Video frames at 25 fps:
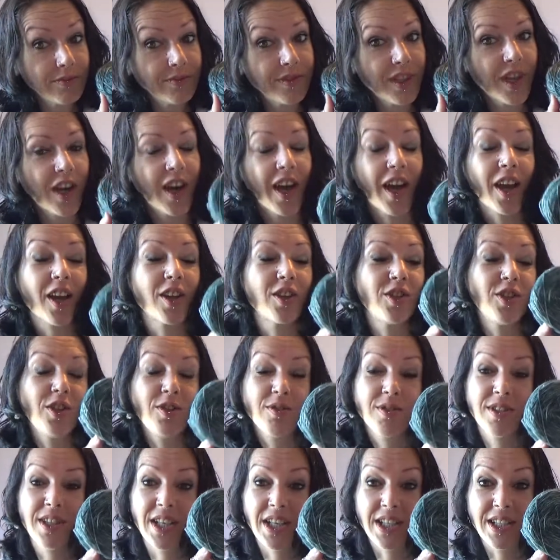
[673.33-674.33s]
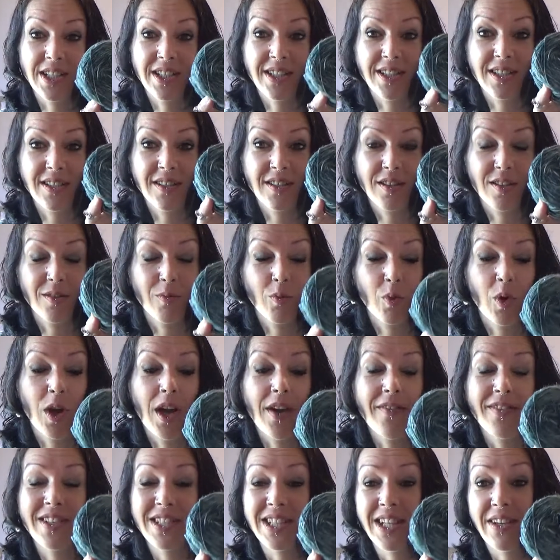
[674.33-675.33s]
I could use this,
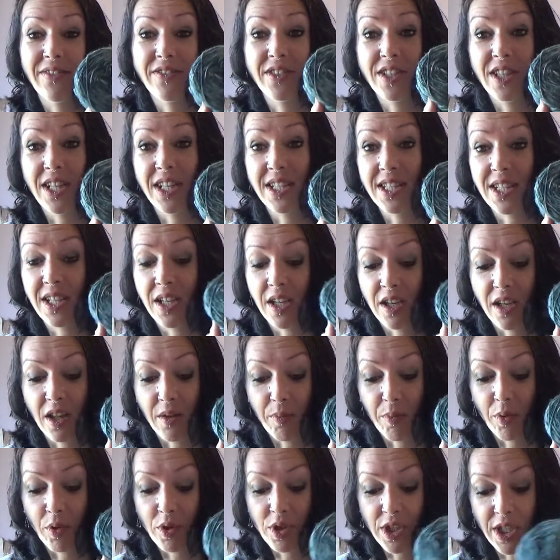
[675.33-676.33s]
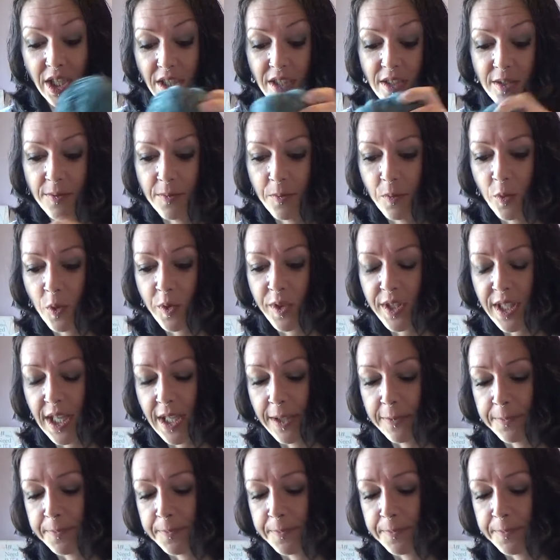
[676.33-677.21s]
whatever's left in this, in another project. We'll see.